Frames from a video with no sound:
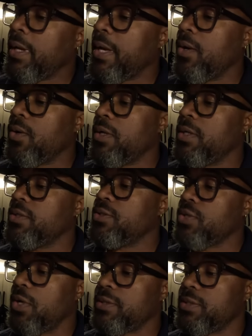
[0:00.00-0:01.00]
elk
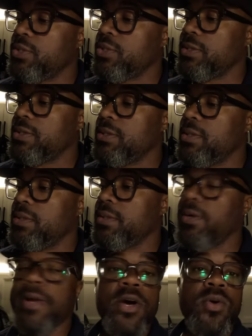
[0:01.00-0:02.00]
sausages.
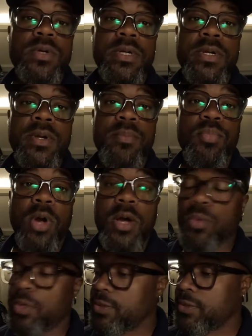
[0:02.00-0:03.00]
They're elk
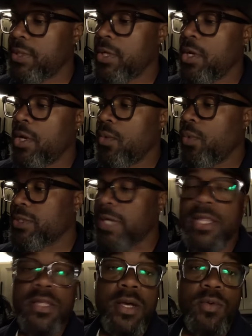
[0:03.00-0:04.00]
bratwurst, which
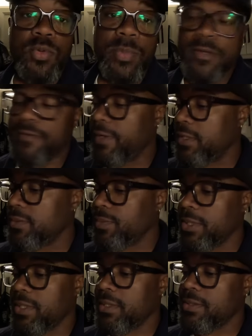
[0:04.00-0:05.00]
I thought would be fun
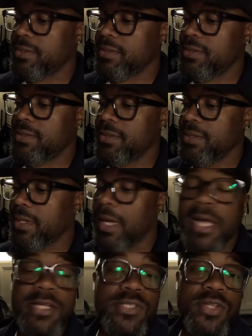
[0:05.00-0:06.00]
because
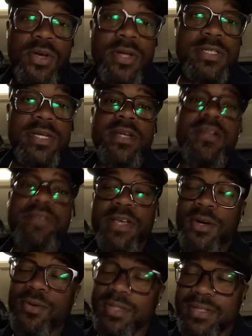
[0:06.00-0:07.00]
I saw a ton of
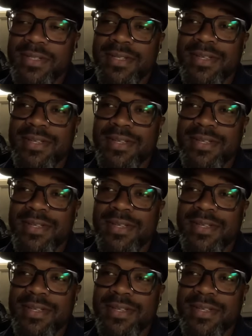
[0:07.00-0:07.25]
elk,